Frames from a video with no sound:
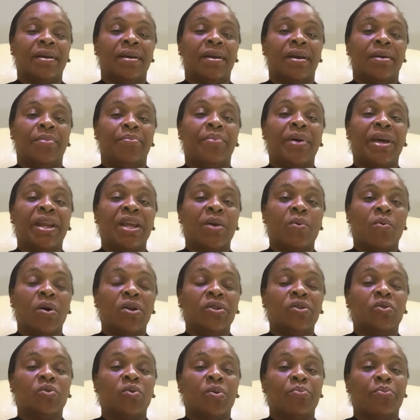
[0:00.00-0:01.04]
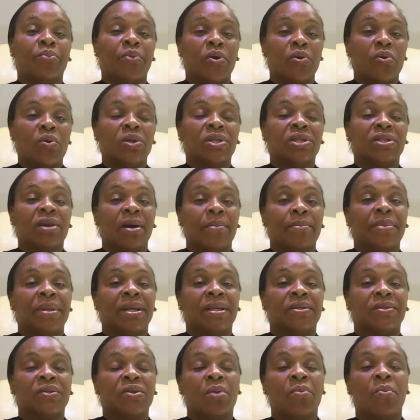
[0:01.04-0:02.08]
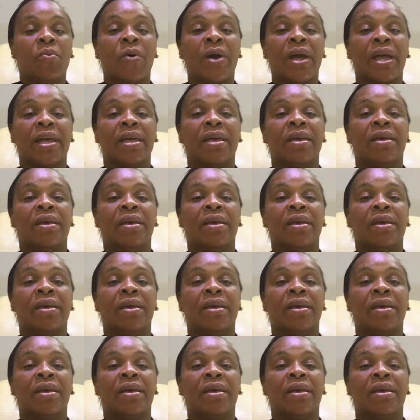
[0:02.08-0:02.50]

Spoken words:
but he wants to borrow something somewhere